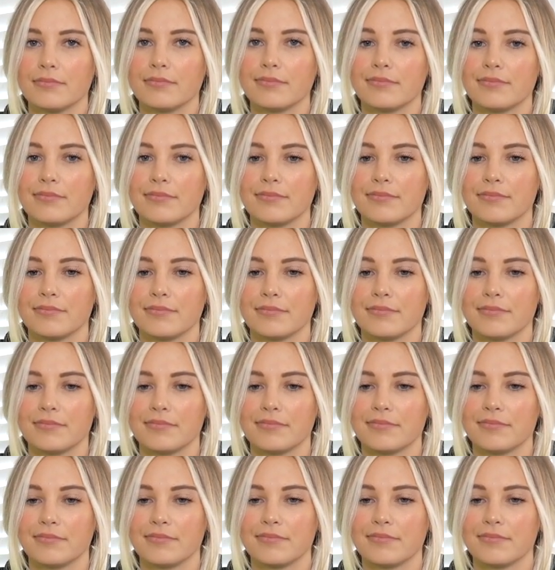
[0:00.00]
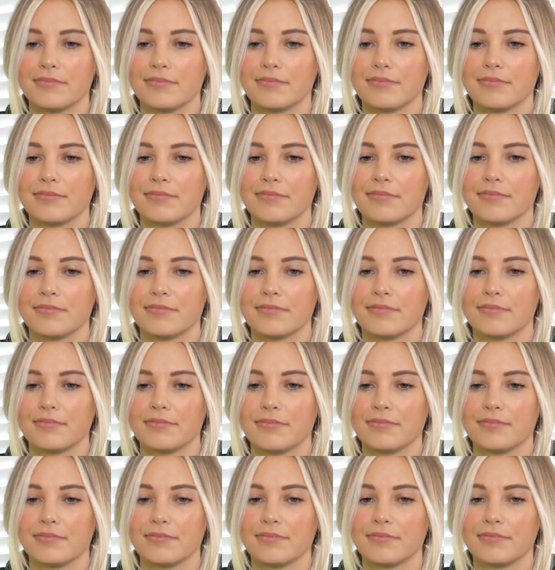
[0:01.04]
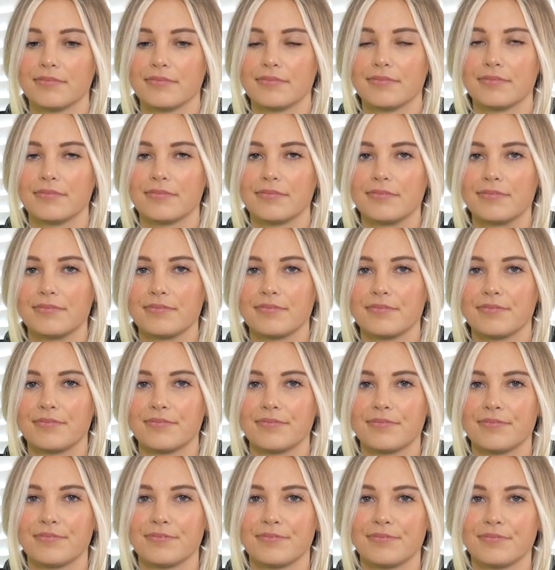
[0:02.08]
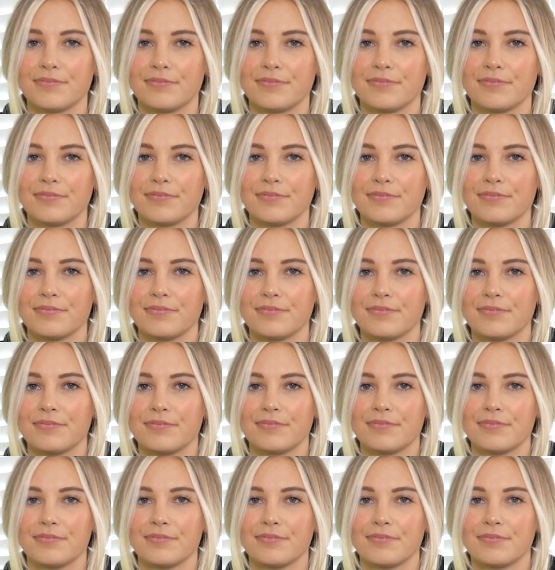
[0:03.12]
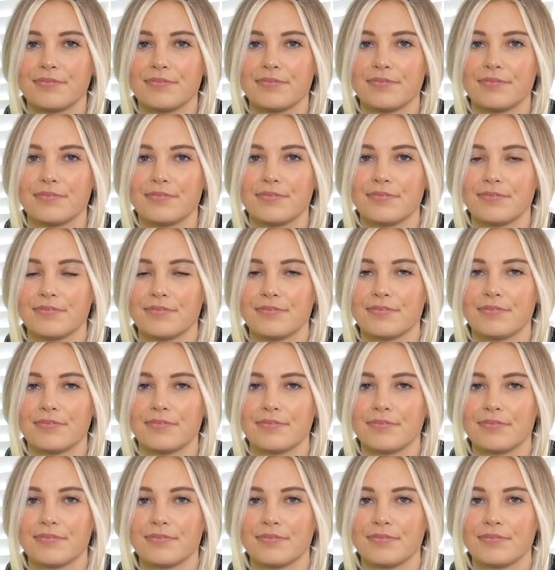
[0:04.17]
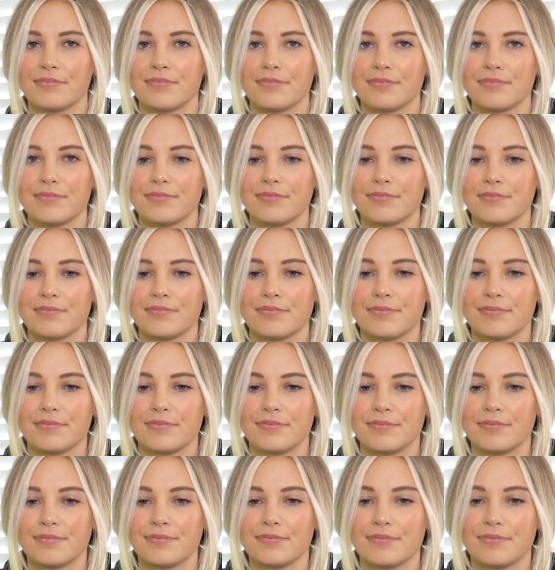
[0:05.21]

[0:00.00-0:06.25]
This person isn't speaking.